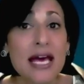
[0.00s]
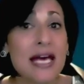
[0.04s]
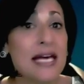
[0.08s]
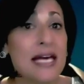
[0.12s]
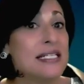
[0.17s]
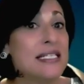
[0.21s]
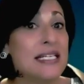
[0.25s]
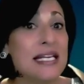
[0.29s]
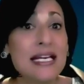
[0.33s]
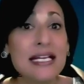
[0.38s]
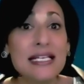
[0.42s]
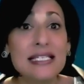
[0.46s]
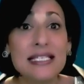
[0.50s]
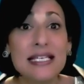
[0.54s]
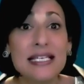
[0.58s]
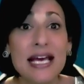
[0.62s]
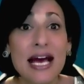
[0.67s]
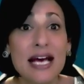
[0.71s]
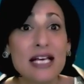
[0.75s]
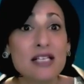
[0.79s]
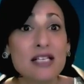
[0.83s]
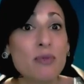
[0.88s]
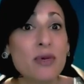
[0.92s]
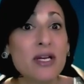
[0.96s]
CDC
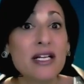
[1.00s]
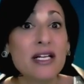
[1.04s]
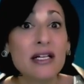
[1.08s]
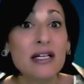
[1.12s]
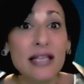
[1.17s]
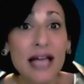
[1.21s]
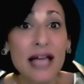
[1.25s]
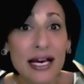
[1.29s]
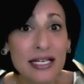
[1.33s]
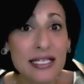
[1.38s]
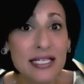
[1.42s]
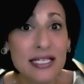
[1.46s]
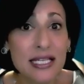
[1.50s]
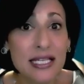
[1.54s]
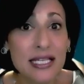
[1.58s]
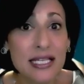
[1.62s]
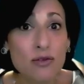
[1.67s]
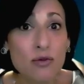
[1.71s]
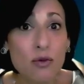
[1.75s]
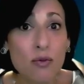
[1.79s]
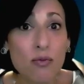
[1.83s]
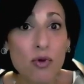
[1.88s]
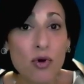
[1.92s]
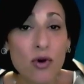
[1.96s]
has been collecting
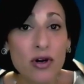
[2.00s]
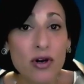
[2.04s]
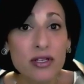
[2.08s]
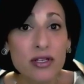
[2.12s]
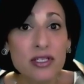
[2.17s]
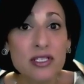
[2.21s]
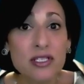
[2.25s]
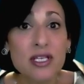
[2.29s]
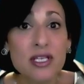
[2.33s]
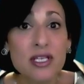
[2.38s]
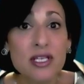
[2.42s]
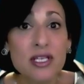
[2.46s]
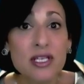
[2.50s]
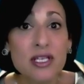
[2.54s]
these reports,